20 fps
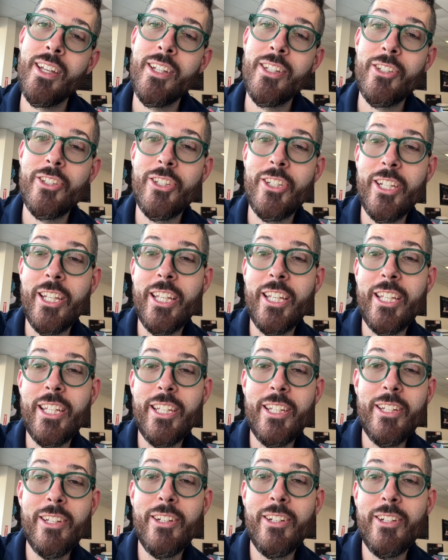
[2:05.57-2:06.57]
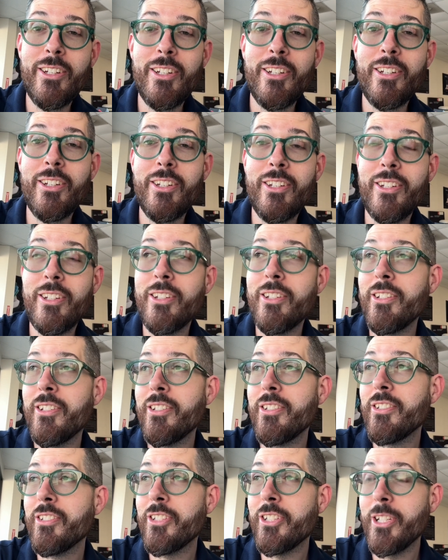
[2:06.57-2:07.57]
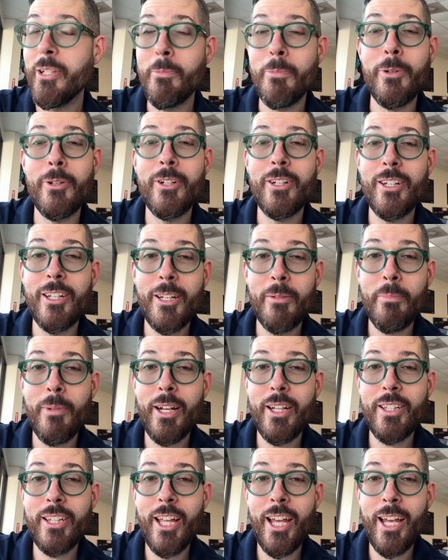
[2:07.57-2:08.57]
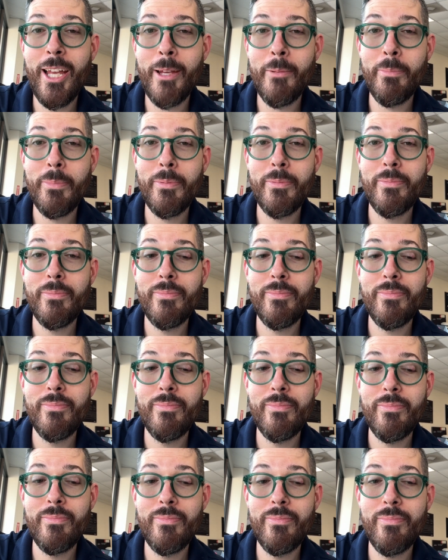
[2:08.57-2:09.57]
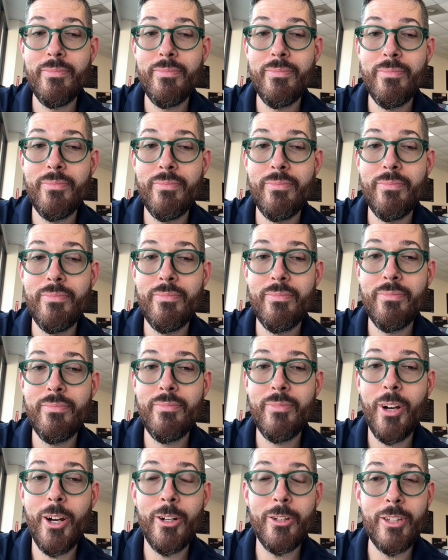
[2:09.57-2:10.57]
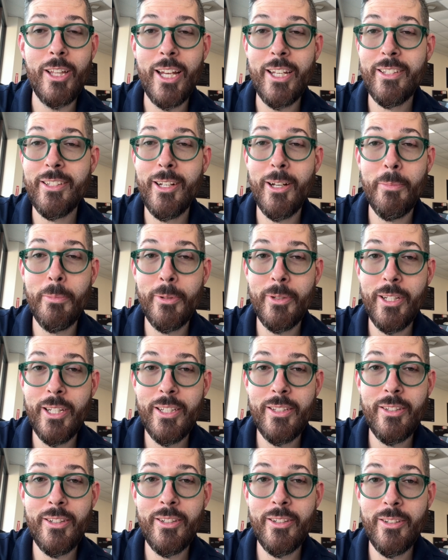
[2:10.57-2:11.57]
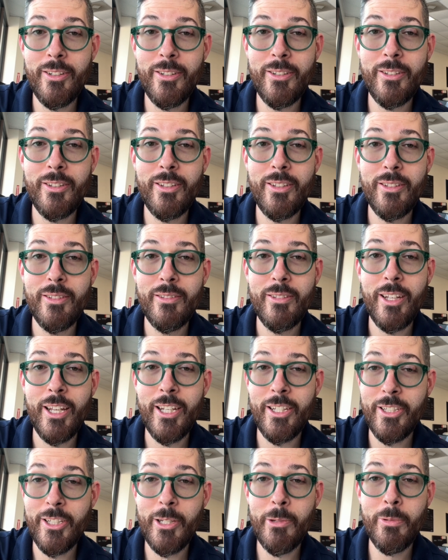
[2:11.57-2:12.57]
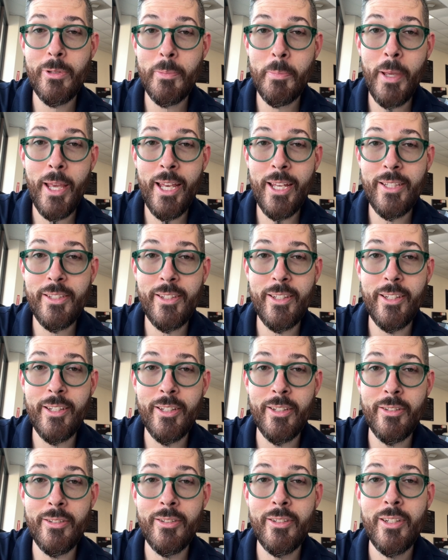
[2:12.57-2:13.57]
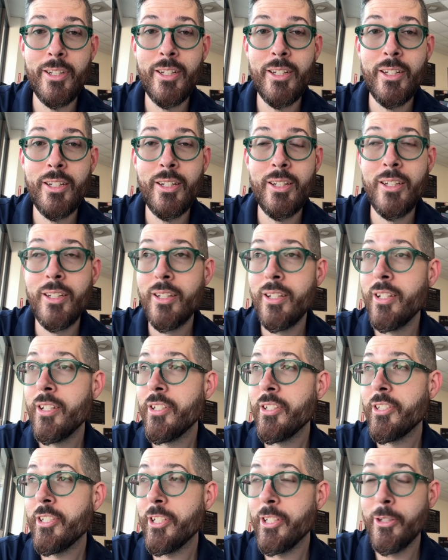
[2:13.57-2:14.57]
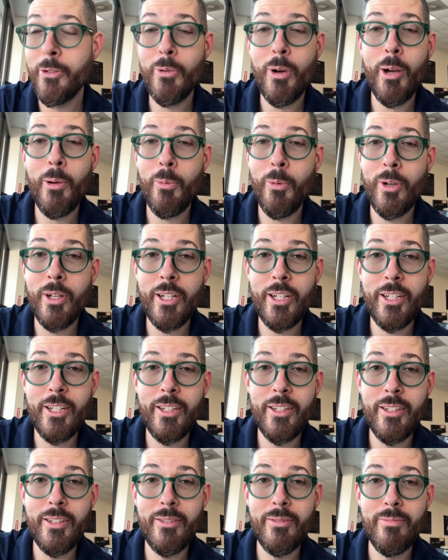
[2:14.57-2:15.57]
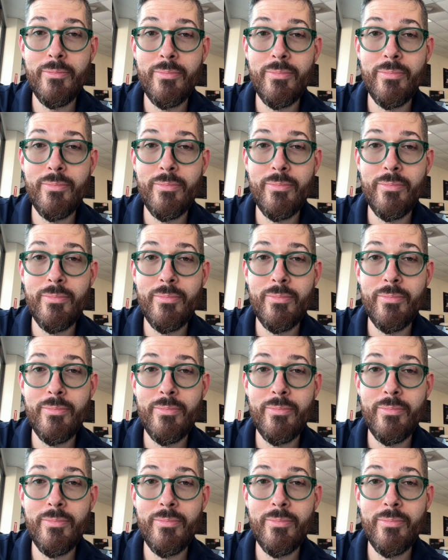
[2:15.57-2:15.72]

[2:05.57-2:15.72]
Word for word: She she put it in my lap her last couple days on earth as she was passing. She knew I wanted it.